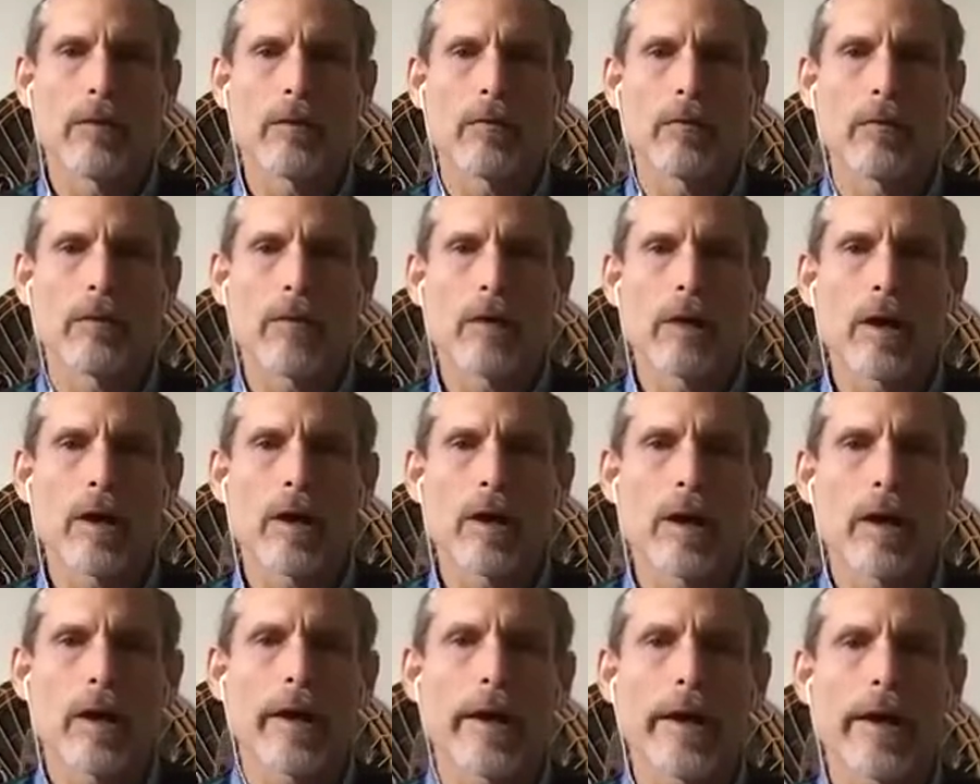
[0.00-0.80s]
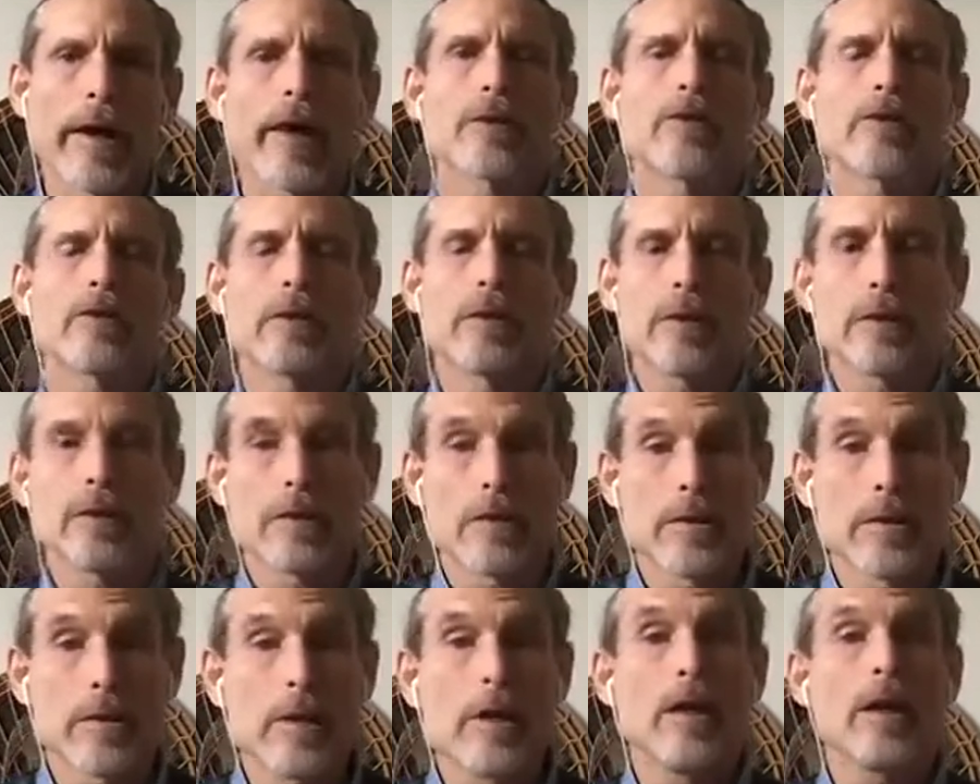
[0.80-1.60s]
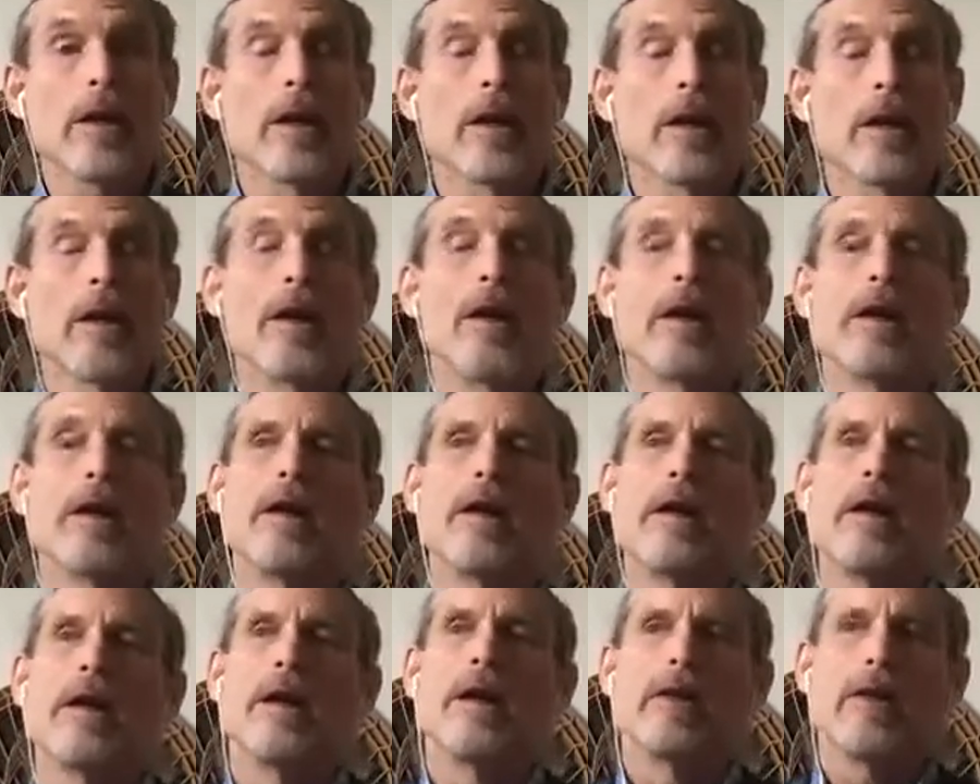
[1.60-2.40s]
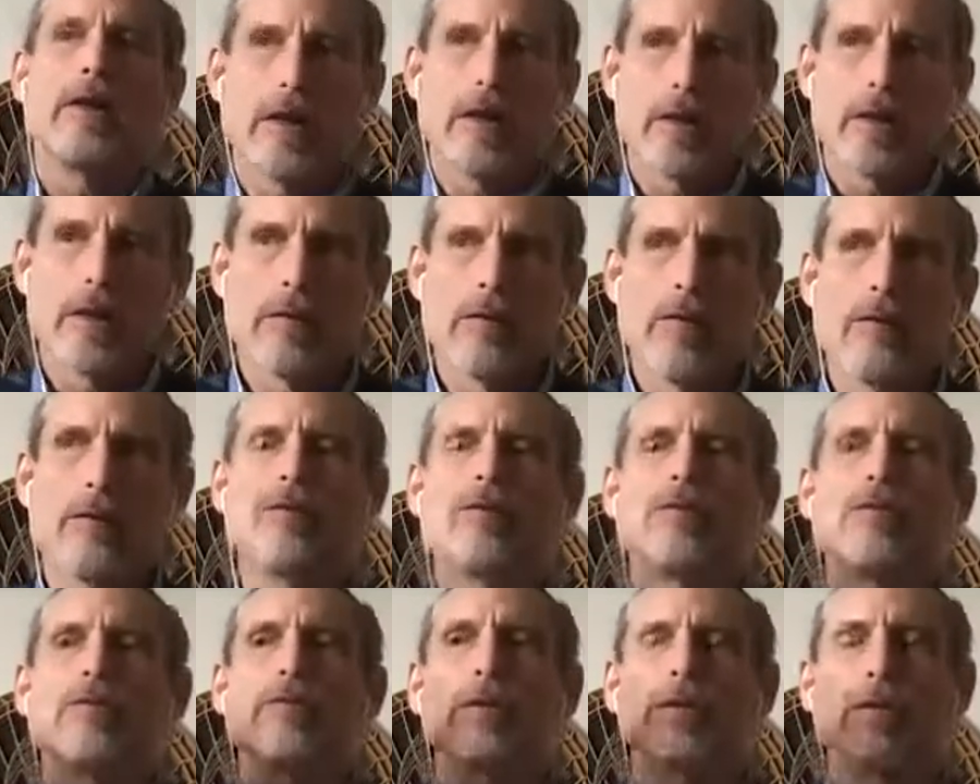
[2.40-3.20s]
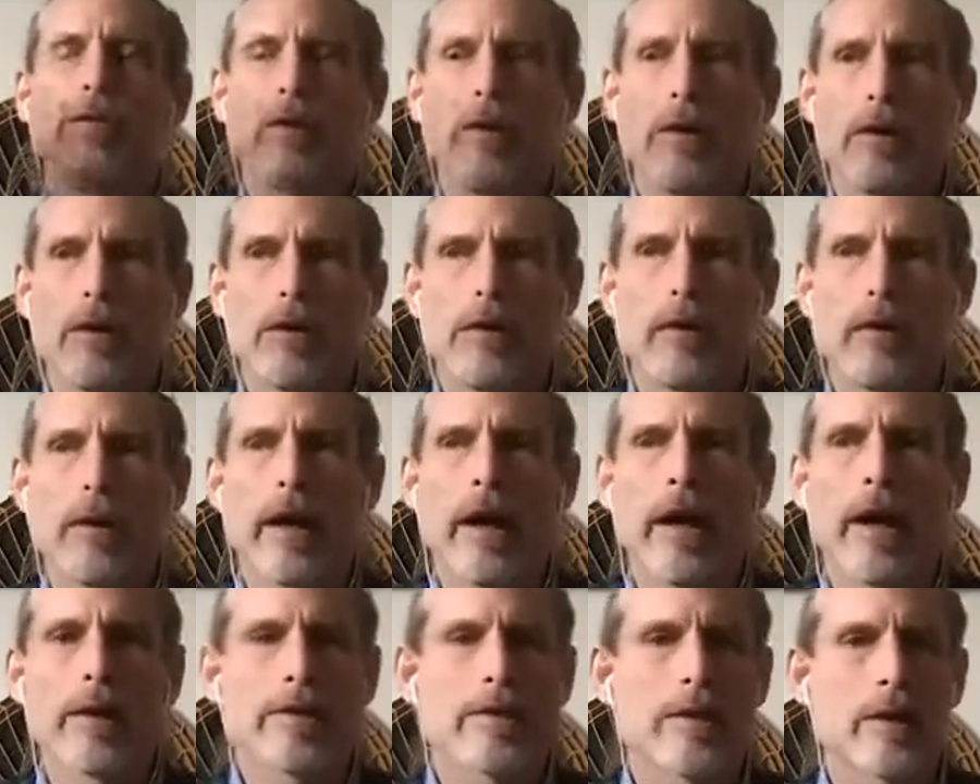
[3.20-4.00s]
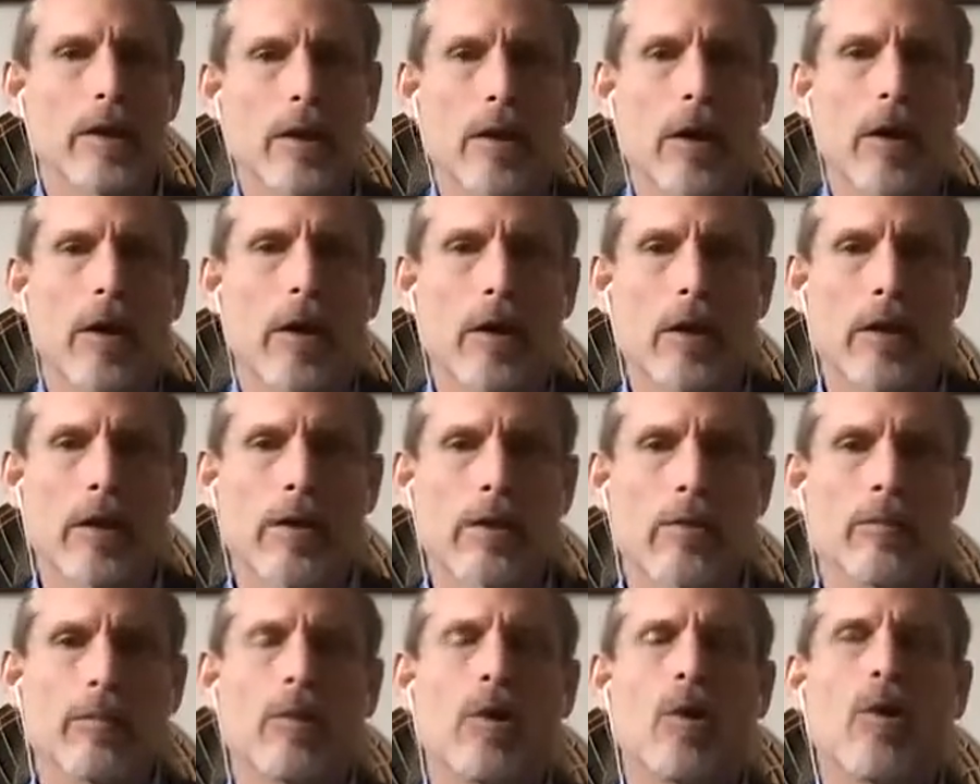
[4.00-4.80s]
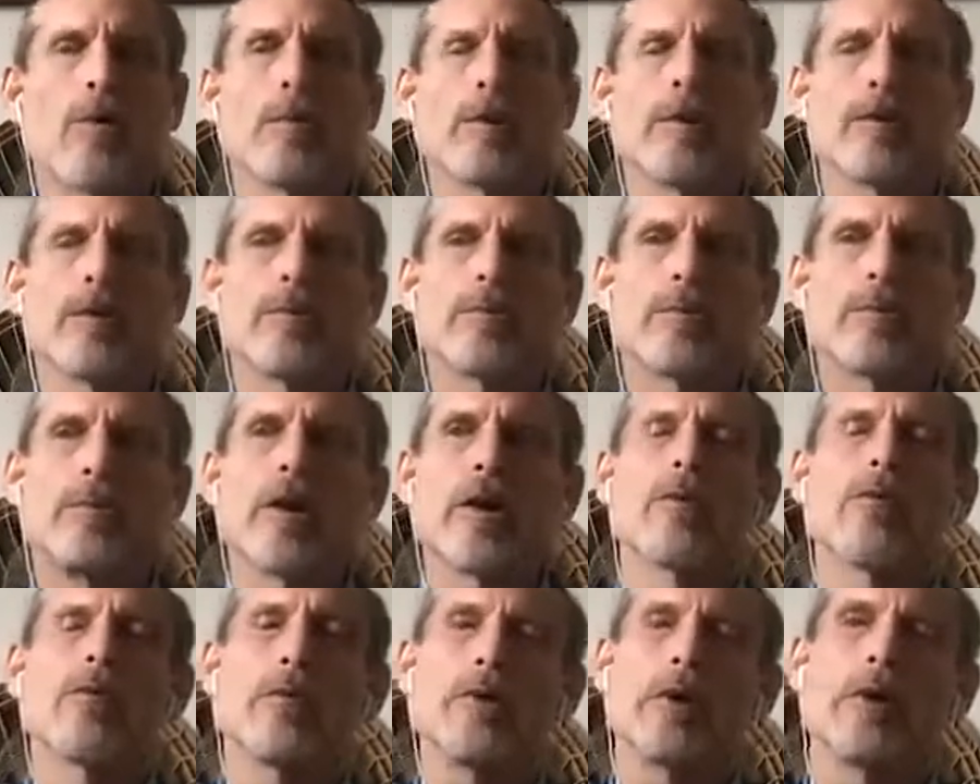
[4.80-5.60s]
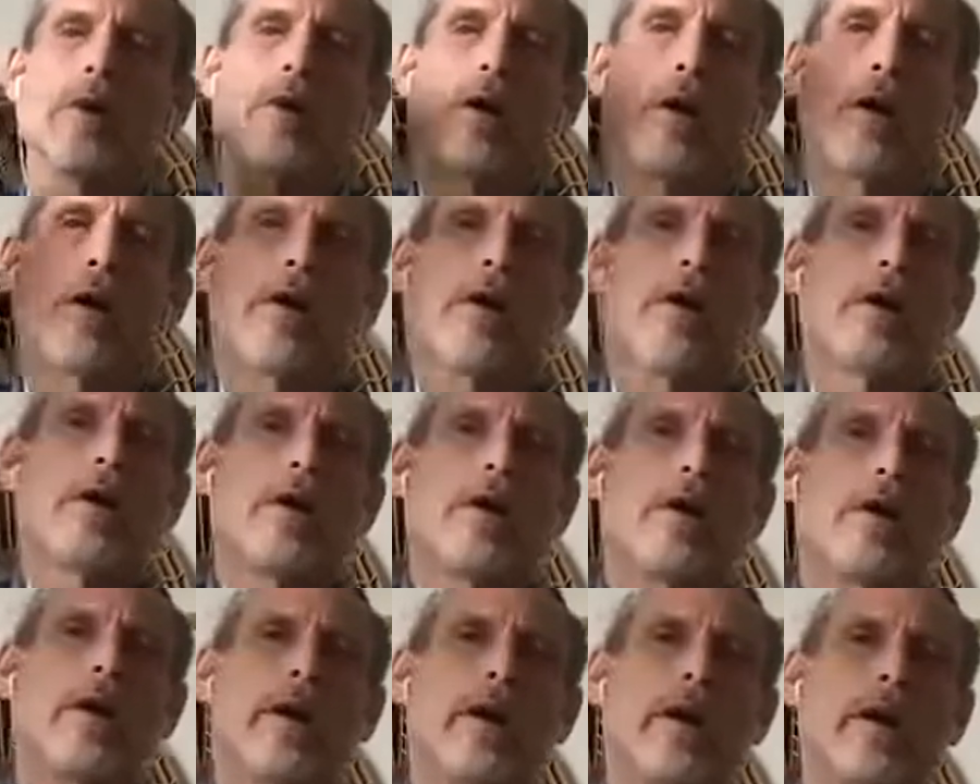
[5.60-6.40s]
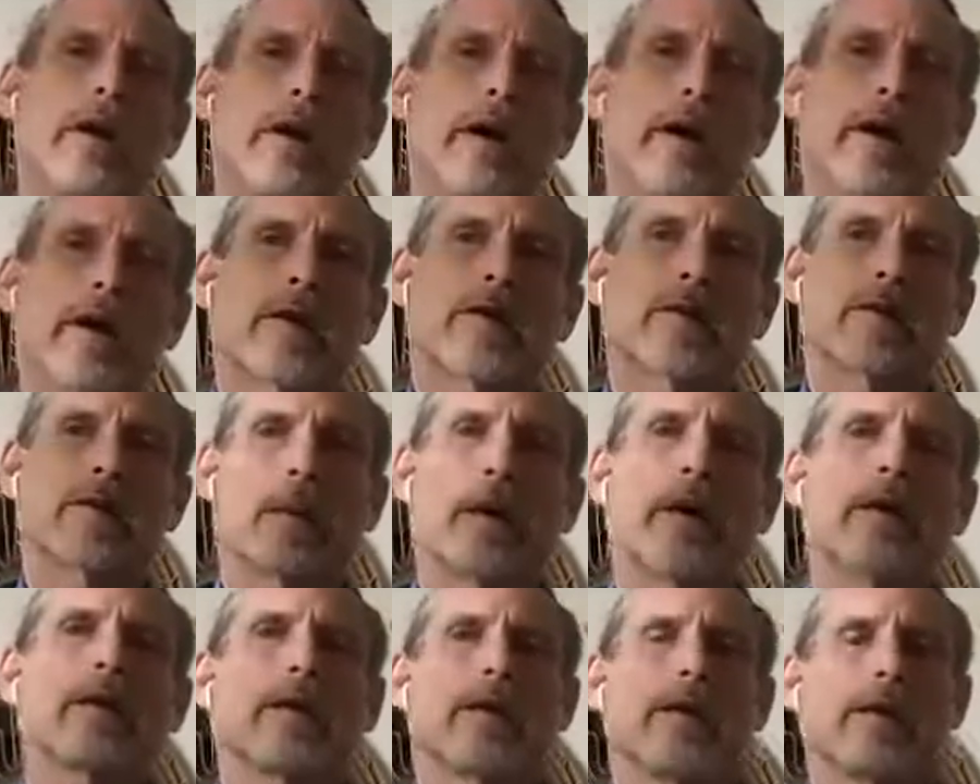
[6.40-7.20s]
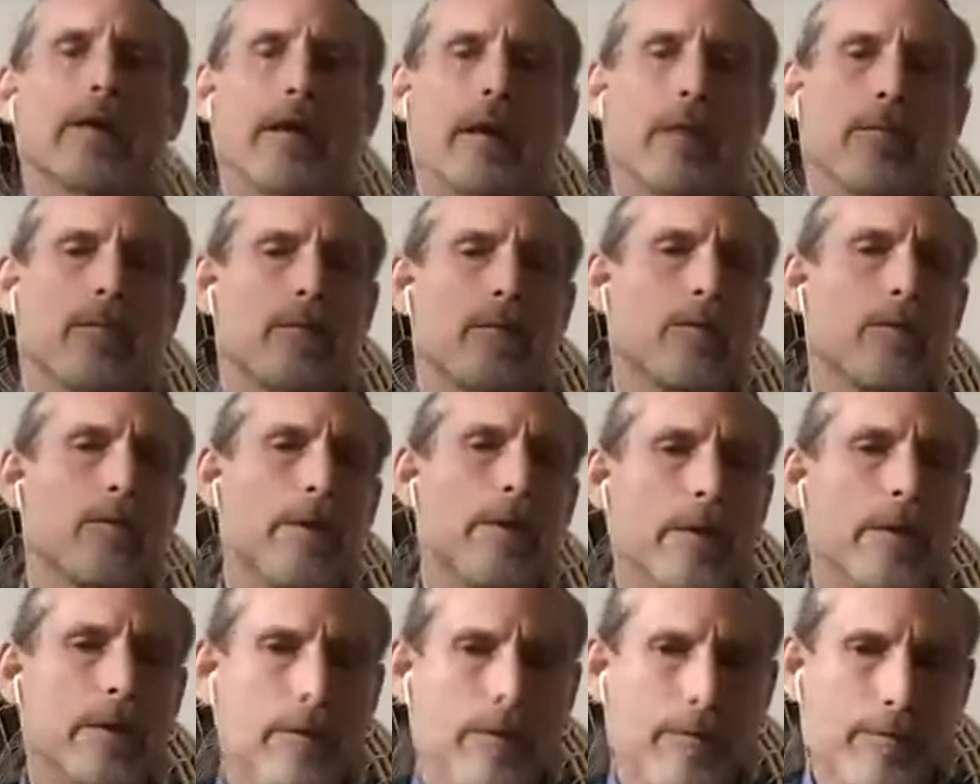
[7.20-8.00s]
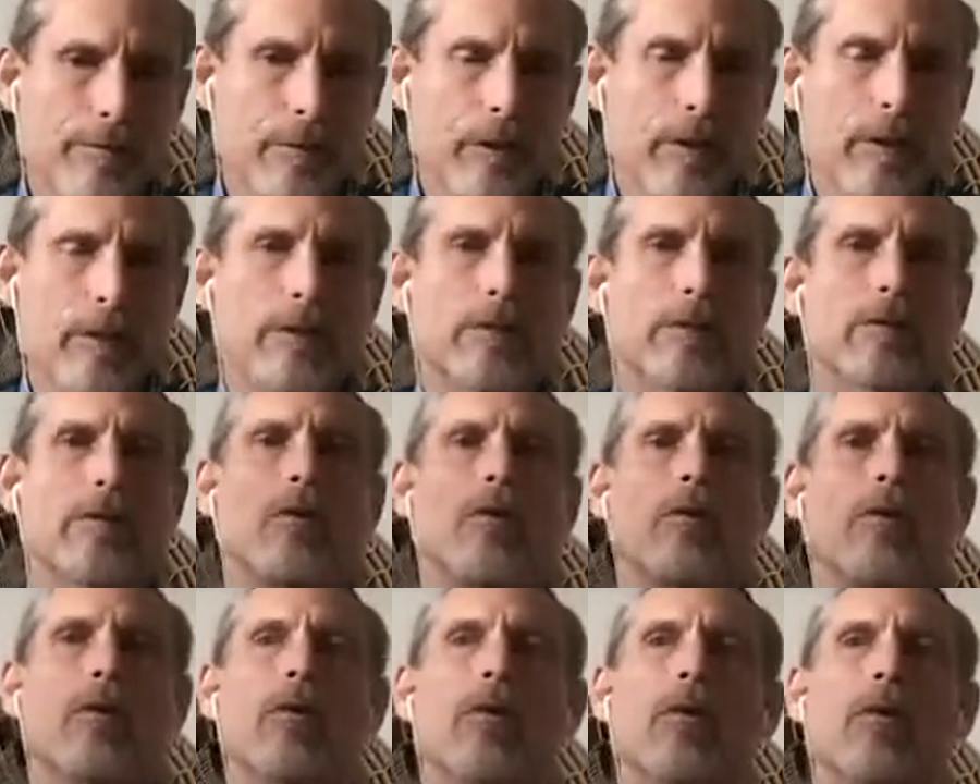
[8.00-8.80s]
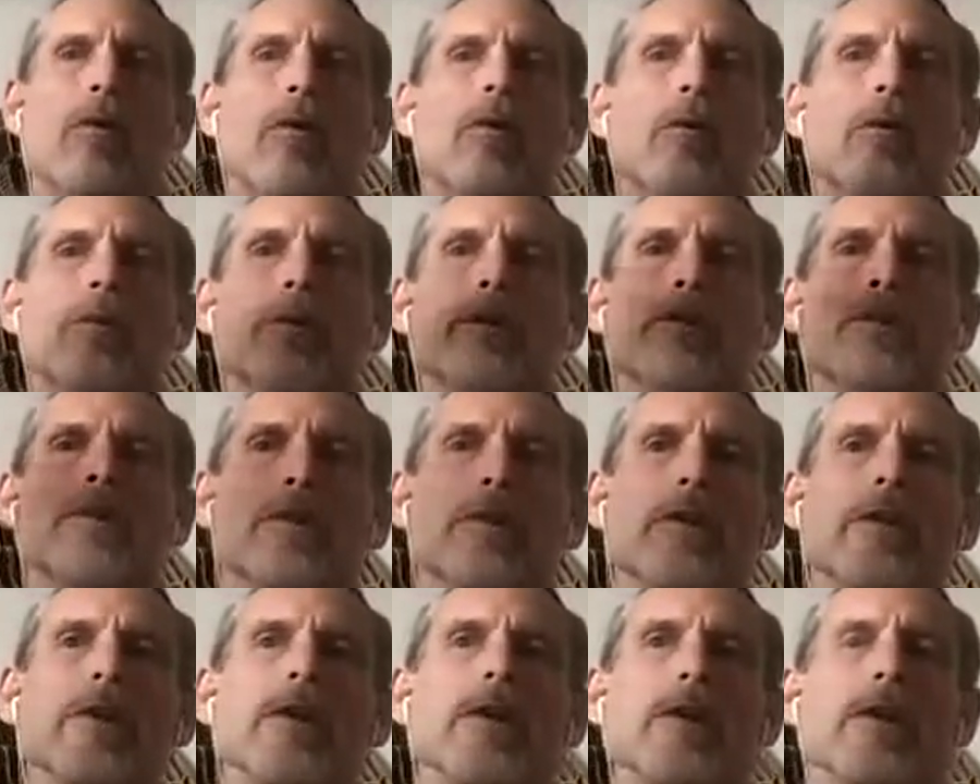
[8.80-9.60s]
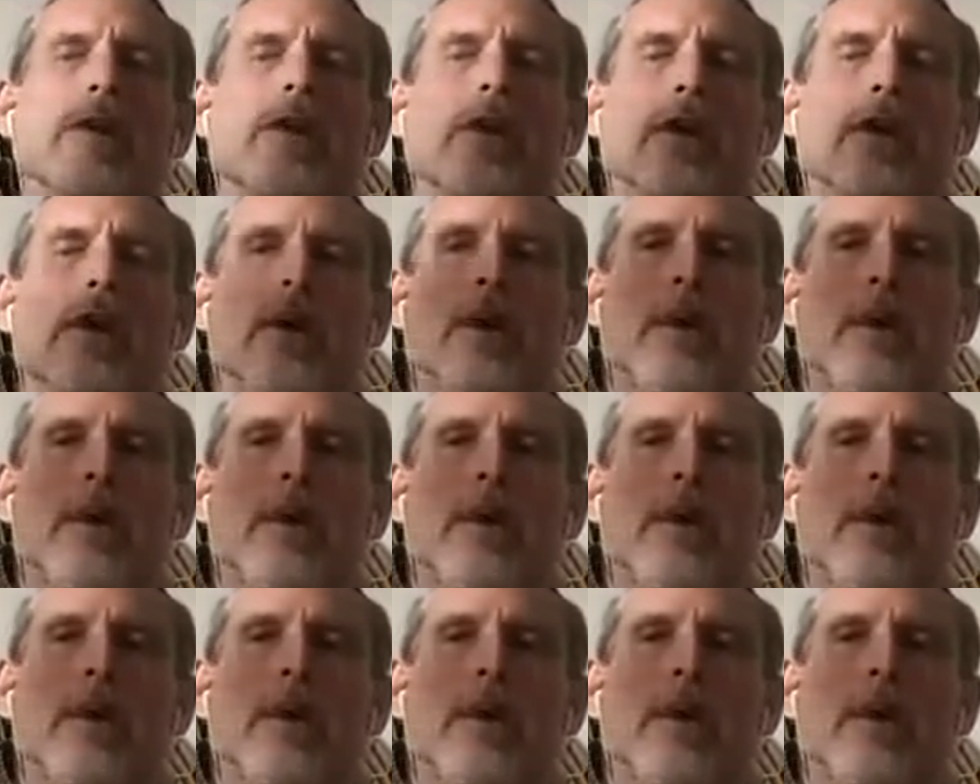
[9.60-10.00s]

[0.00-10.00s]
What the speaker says: We're not actually seeing the individual as they are in the moment, but we are expecting them to be different, or we're seeing